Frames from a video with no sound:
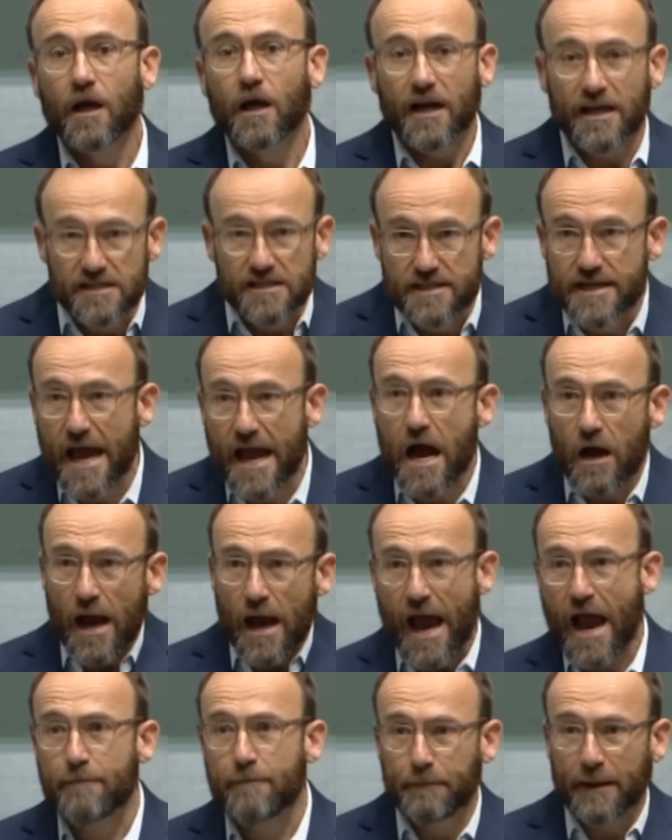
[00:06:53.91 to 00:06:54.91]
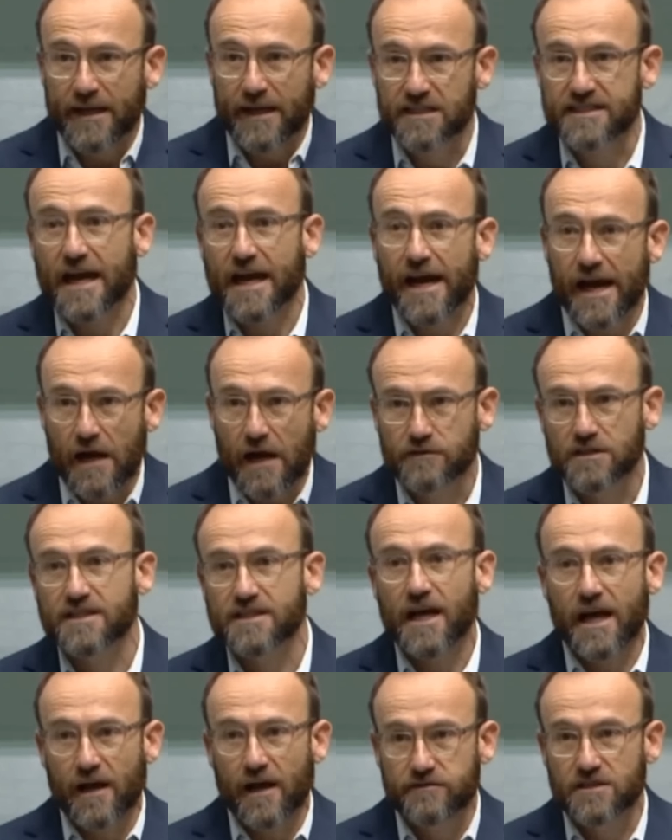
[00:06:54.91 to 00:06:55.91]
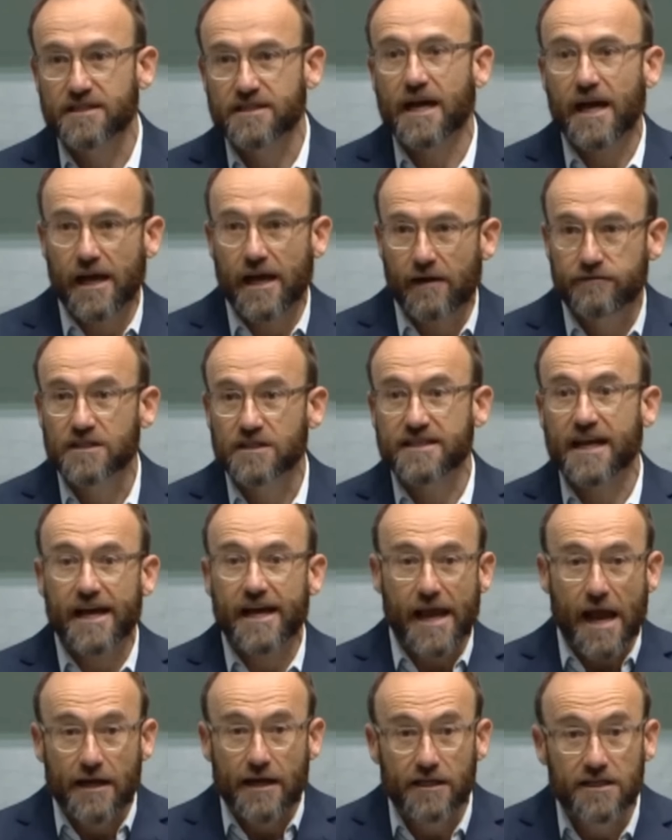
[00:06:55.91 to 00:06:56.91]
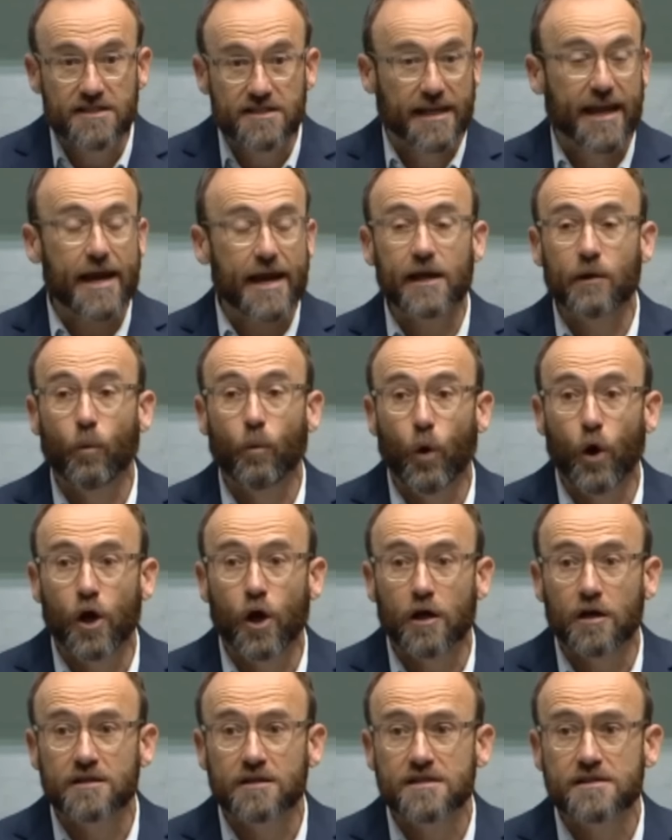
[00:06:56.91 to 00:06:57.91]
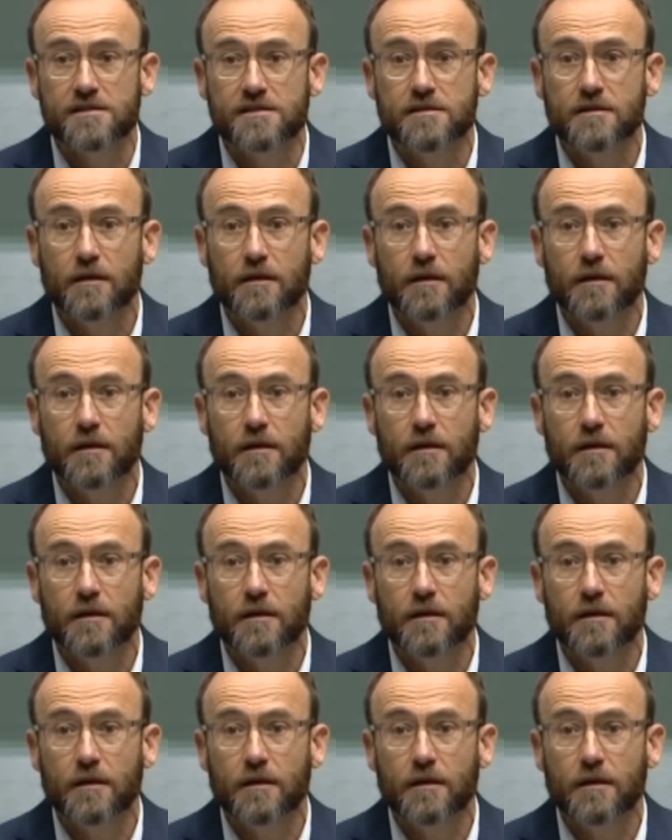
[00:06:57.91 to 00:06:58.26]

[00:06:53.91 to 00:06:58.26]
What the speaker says: is now happening day after day after day after day, and it is getting worse.